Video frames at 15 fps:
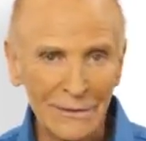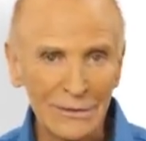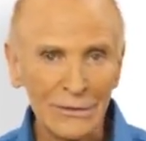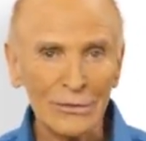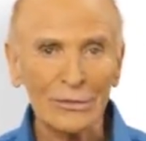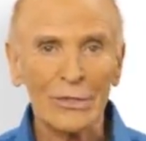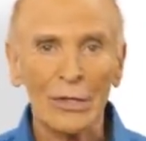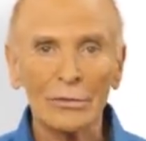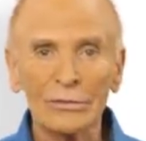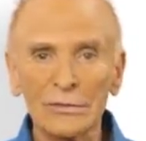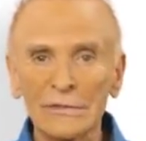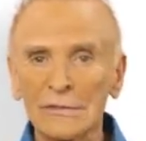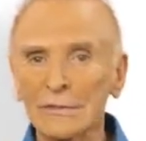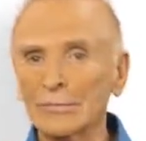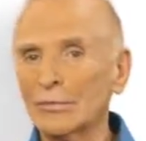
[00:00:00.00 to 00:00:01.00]
You go
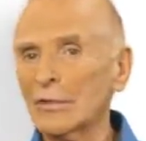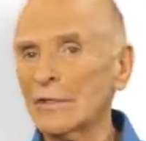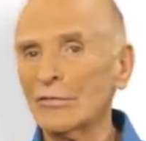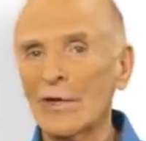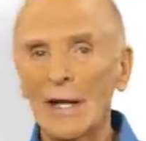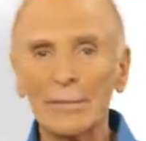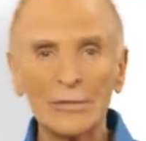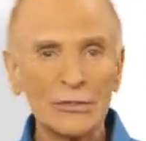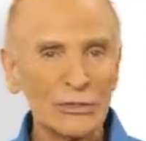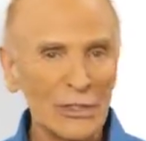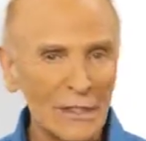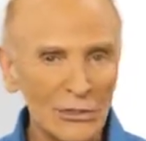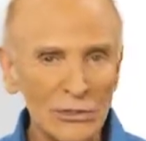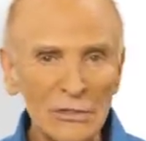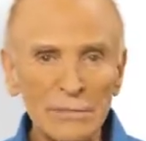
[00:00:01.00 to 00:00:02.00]
through some pretty rapid
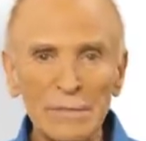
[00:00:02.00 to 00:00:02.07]
changes.